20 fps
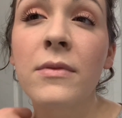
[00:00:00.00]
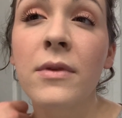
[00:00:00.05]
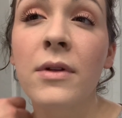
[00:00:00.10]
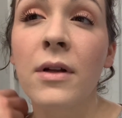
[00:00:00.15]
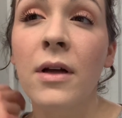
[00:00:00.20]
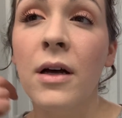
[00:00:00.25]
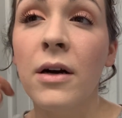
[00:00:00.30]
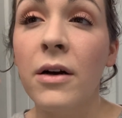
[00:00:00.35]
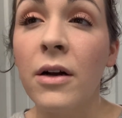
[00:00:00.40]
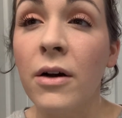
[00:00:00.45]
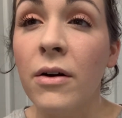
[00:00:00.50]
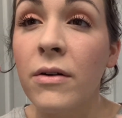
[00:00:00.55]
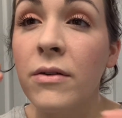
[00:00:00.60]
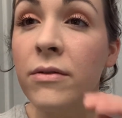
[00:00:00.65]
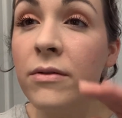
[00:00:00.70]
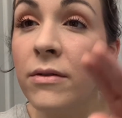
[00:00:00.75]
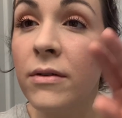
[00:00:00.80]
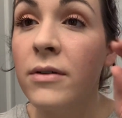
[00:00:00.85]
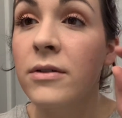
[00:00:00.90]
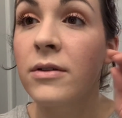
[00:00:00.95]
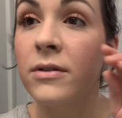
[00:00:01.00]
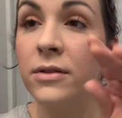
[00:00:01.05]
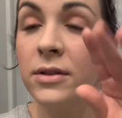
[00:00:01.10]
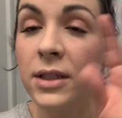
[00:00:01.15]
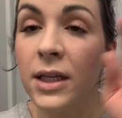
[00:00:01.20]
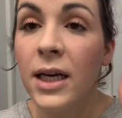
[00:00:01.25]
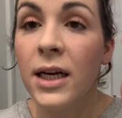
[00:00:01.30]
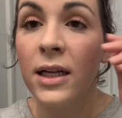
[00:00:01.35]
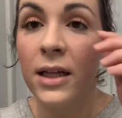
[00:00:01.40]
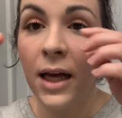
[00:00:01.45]
I don't know. To
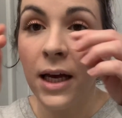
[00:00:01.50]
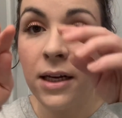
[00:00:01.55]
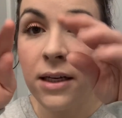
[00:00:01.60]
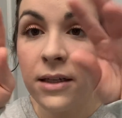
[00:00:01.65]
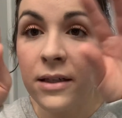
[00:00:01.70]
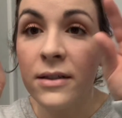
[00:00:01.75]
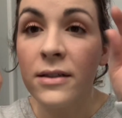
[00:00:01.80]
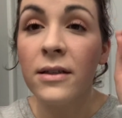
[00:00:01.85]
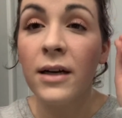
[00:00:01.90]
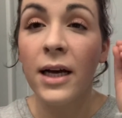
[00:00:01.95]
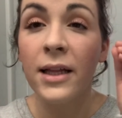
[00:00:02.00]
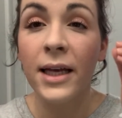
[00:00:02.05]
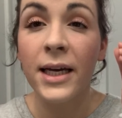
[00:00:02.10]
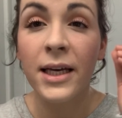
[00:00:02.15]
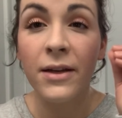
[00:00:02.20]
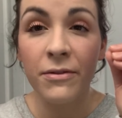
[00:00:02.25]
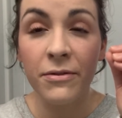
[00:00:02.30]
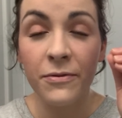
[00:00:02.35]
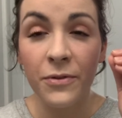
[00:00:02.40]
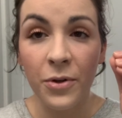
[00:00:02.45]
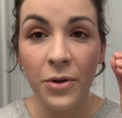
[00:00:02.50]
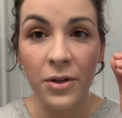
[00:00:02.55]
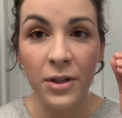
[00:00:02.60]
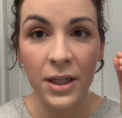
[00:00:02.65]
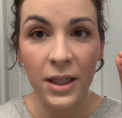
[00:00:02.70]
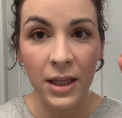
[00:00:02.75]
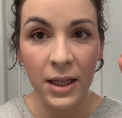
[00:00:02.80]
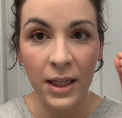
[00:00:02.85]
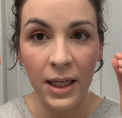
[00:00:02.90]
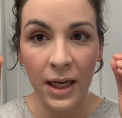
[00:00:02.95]
get it like, I like it full
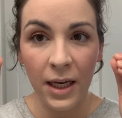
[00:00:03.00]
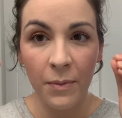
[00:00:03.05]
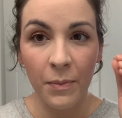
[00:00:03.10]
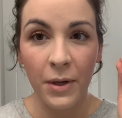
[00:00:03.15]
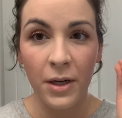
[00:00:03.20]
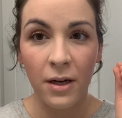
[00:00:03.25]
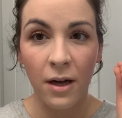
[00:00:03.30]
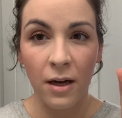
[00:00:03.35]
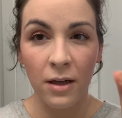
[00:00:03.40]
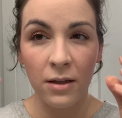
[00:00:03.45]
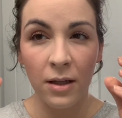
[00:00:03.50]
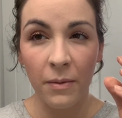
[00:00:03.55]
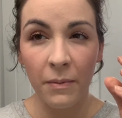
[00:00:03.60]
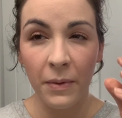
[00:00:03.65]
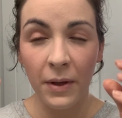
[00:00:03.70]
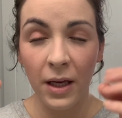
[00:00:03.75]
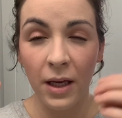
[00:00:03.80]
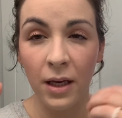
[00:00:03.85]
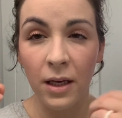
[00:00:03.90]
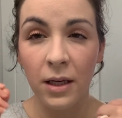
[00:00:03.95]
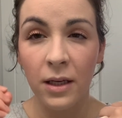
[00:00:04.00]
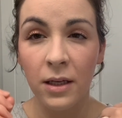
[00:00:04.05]
and thick, but not clumpy.